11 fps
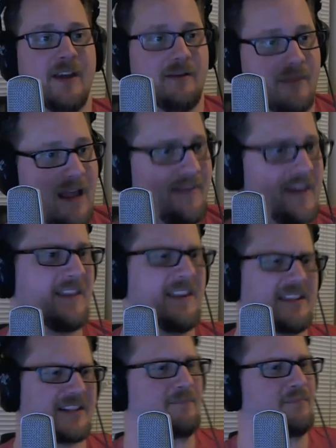That I think, and
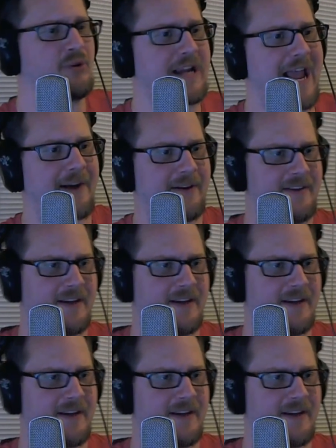this is pretty accurate.